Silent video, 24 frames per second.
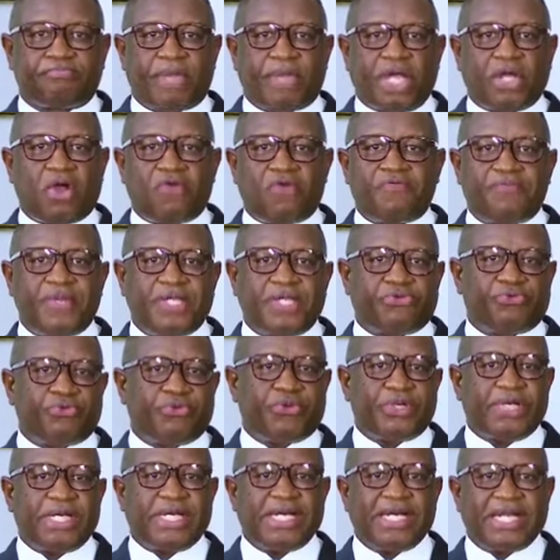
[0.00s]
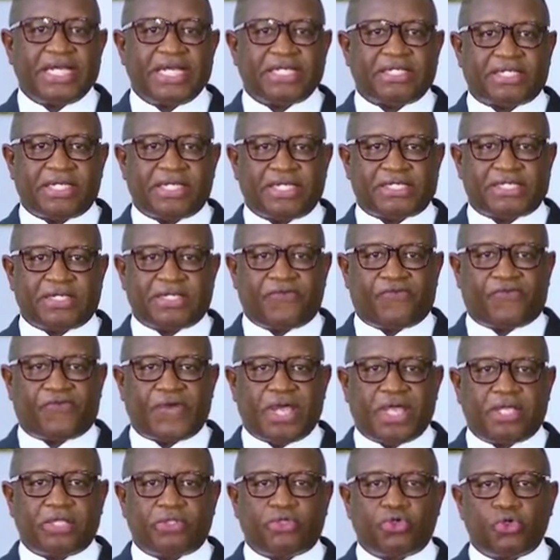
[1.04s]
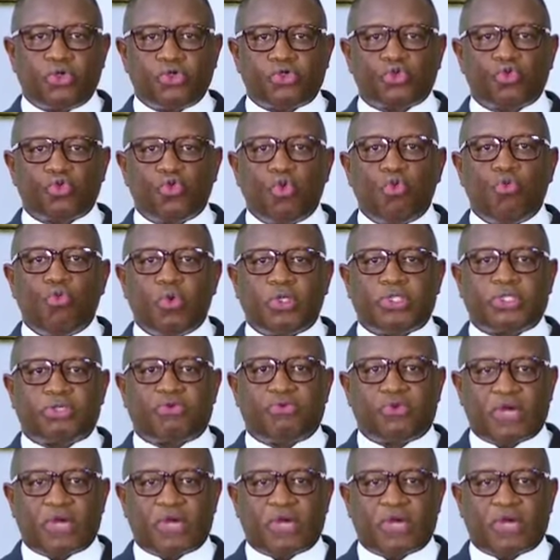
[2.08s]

My government will relentlessly fight those who would